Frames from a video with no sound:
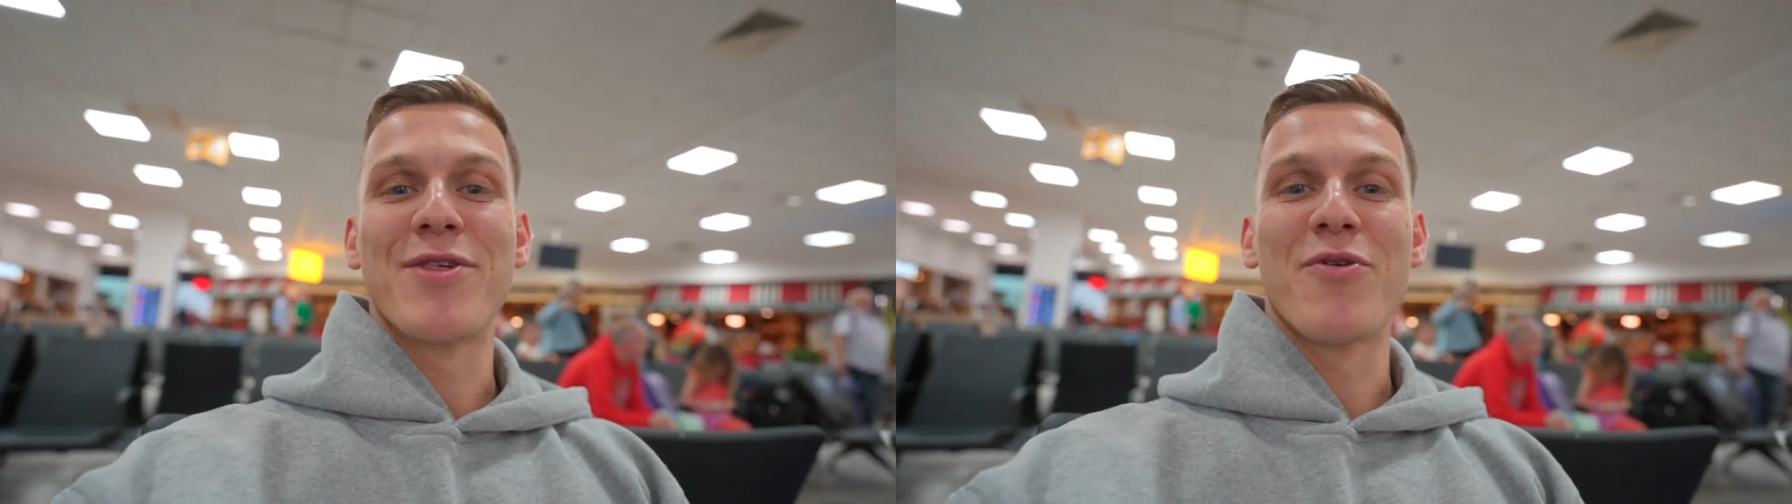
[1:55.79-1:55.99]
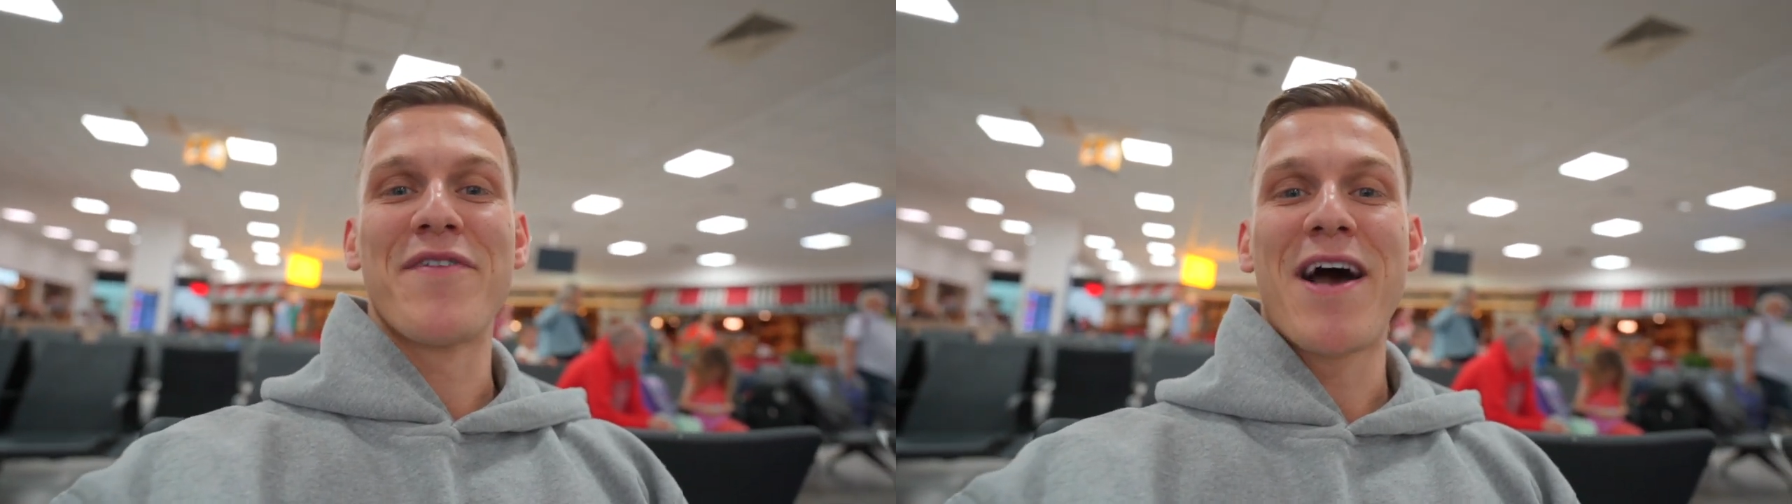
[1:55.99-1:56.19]

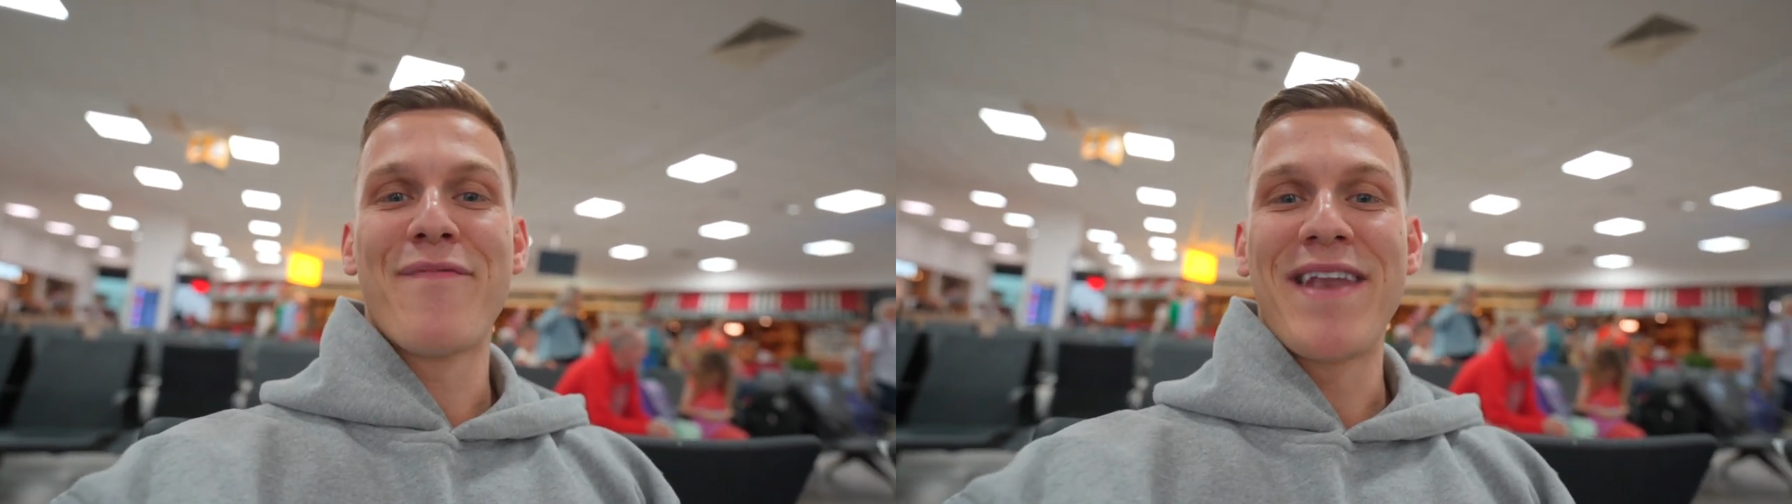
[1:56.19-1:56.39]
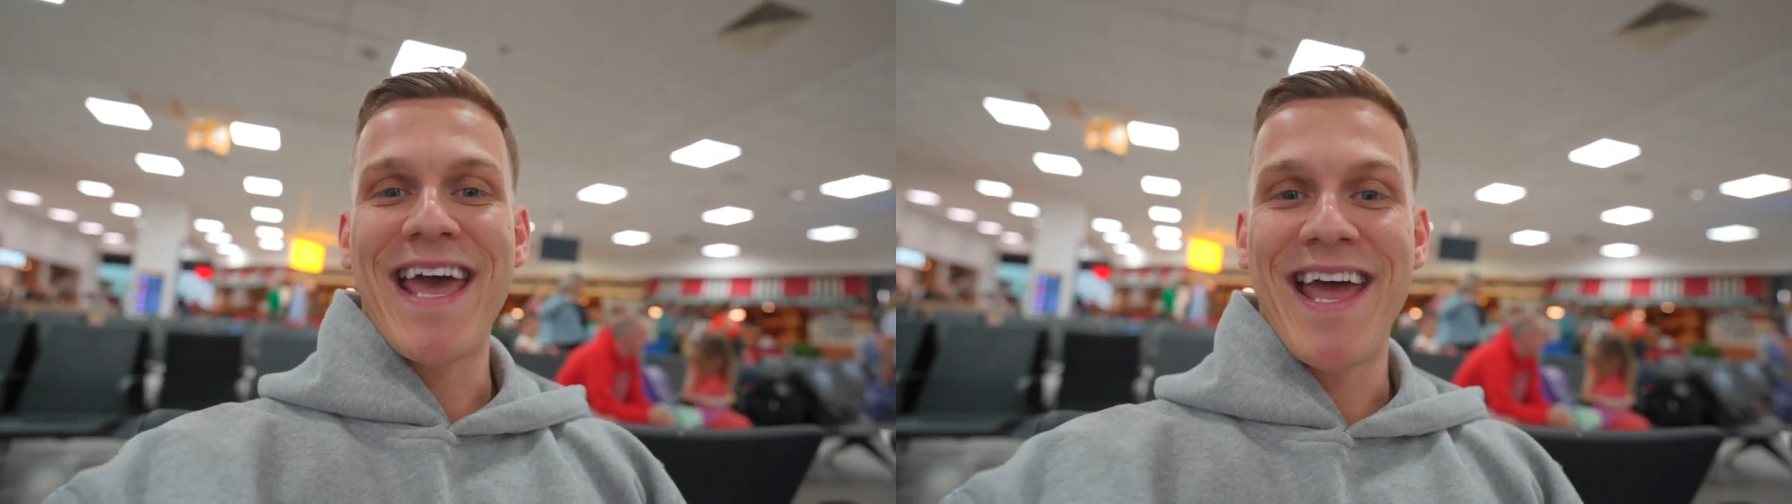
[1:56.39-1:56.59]
So if you
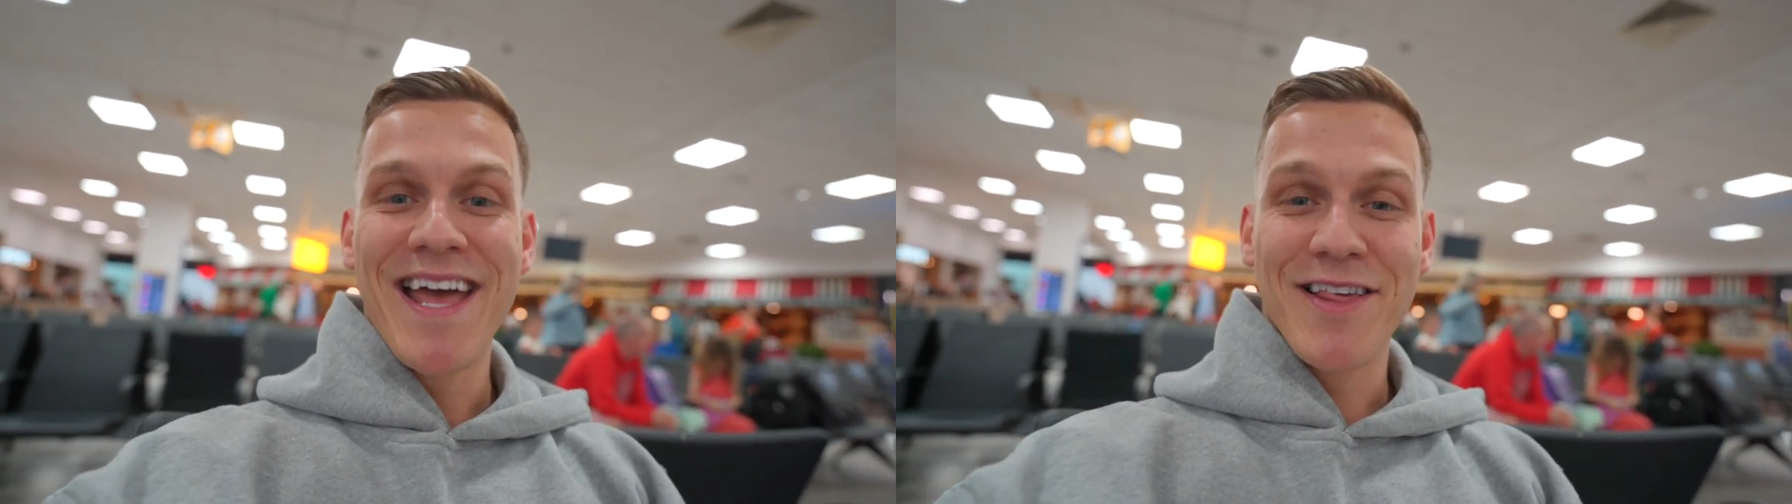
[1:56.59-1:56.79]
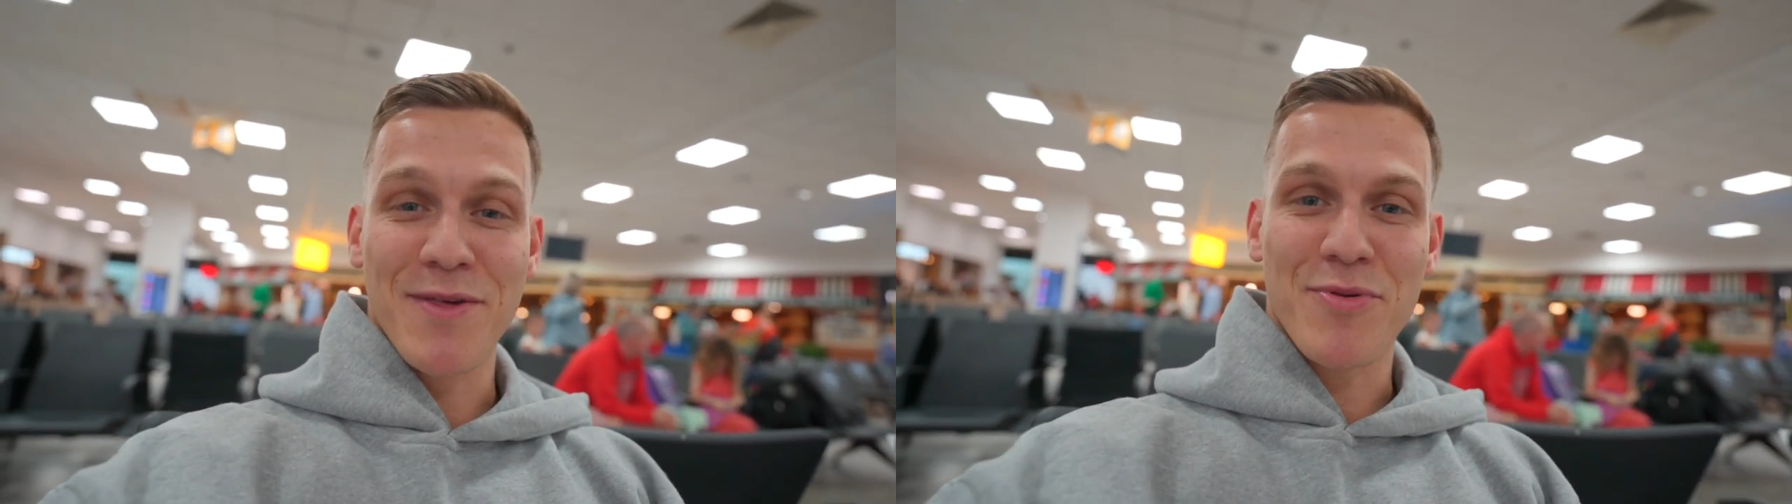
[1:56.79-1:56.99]
haven't hit
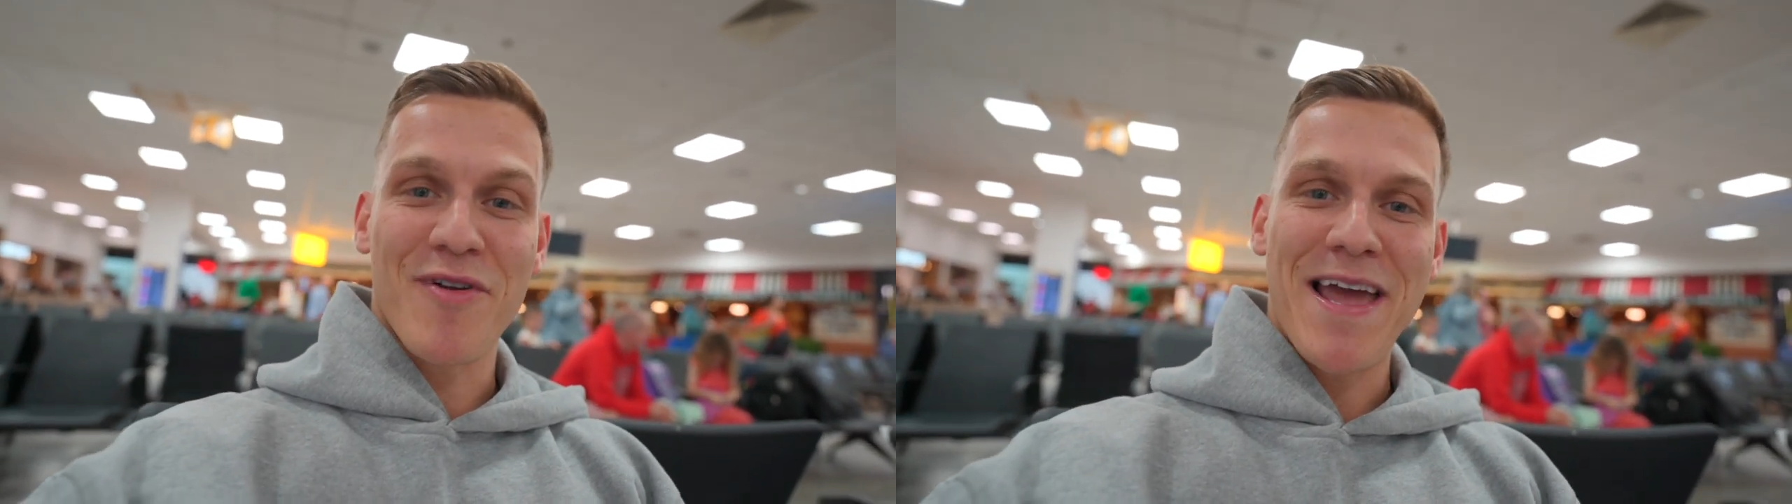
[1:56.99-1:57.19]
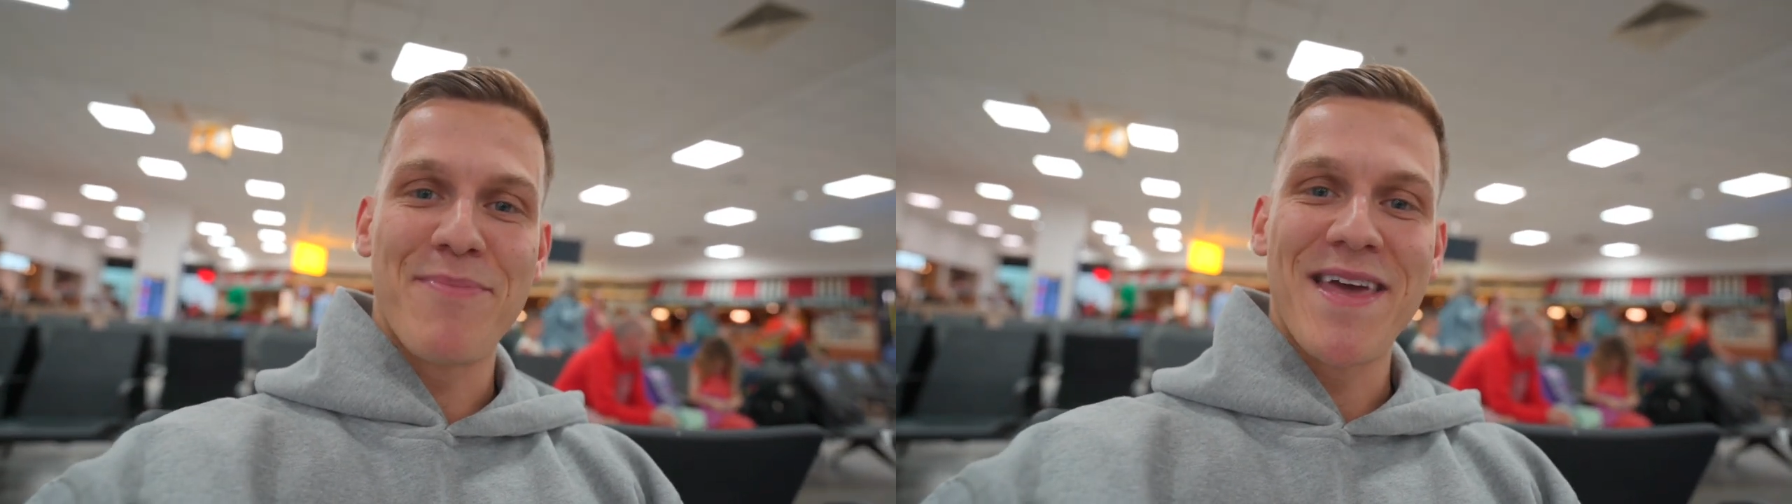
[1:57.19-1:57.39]

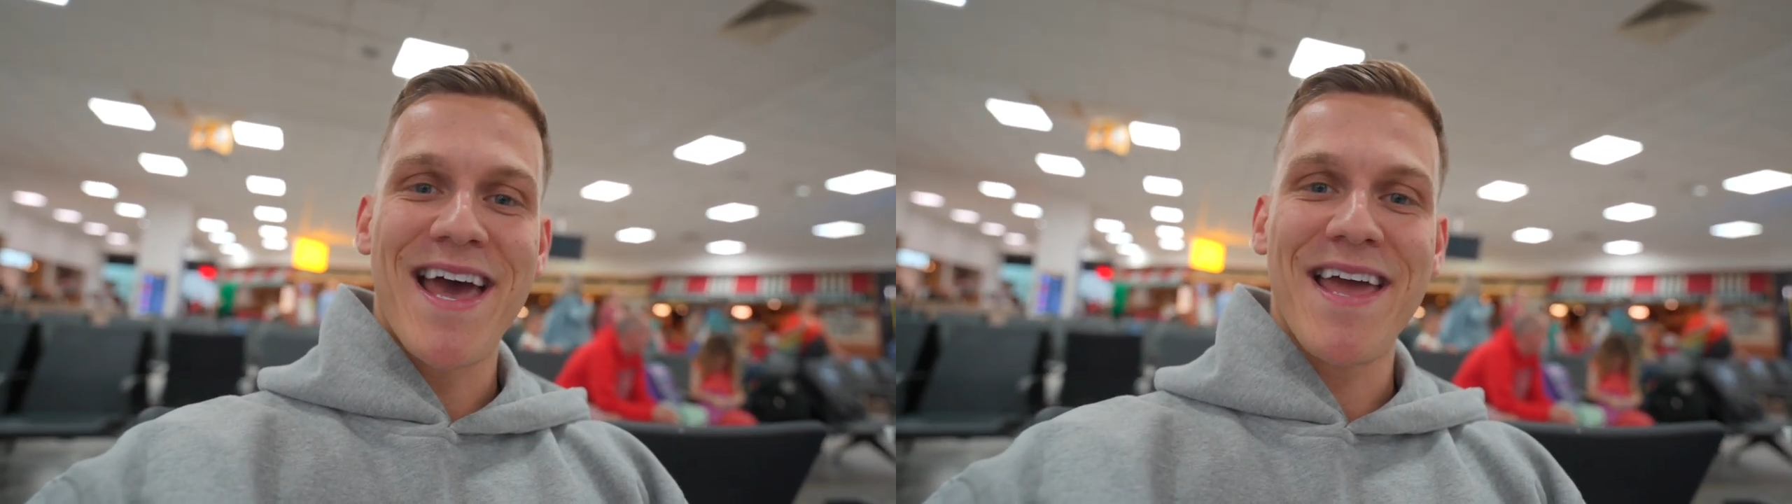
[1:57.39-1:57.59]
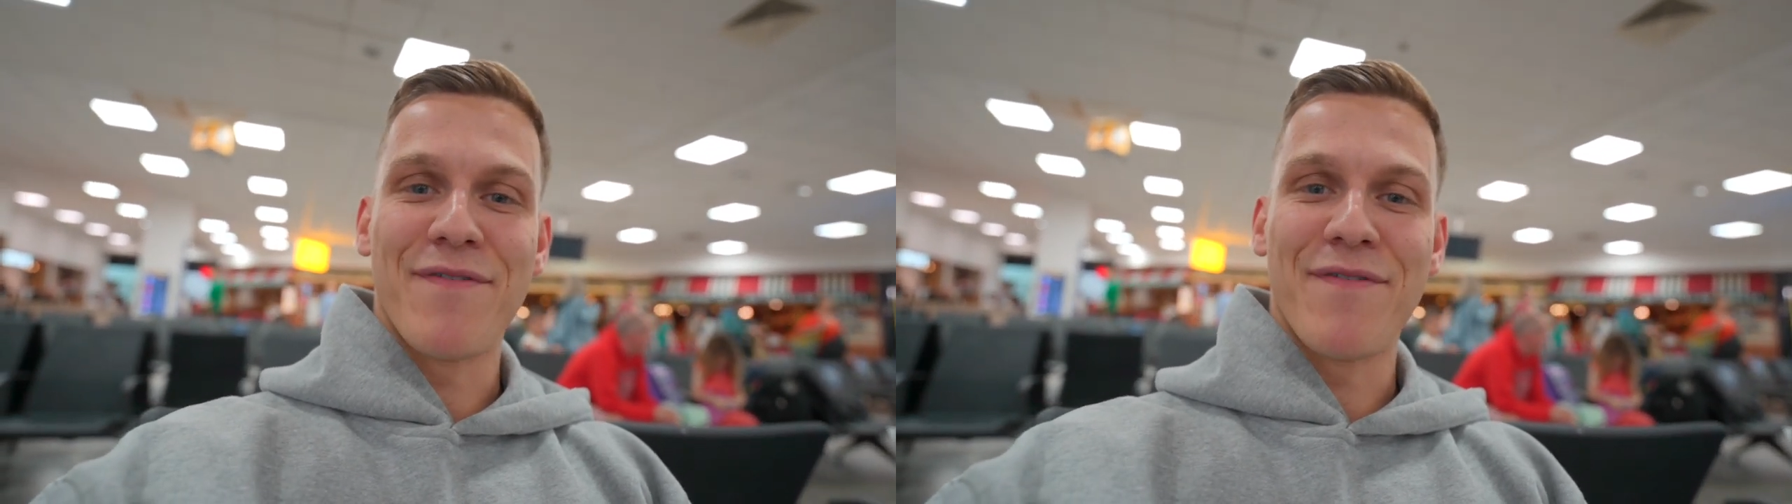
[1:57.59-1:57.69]
subscribe yet,